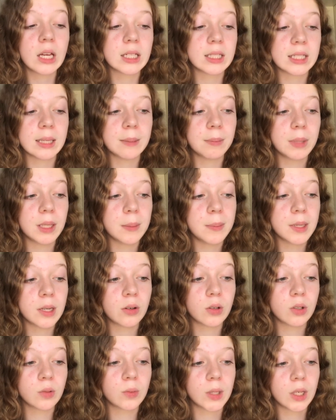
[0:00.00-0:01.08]
simply
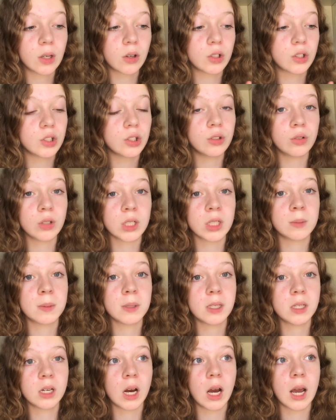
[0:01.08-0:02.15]
because when it got to
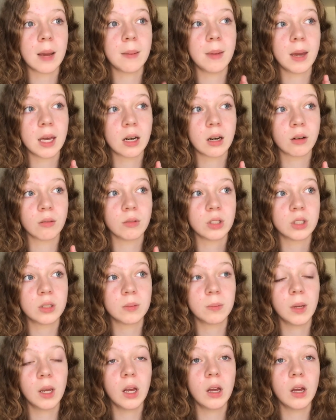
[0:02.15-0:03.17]
Christmas time and I was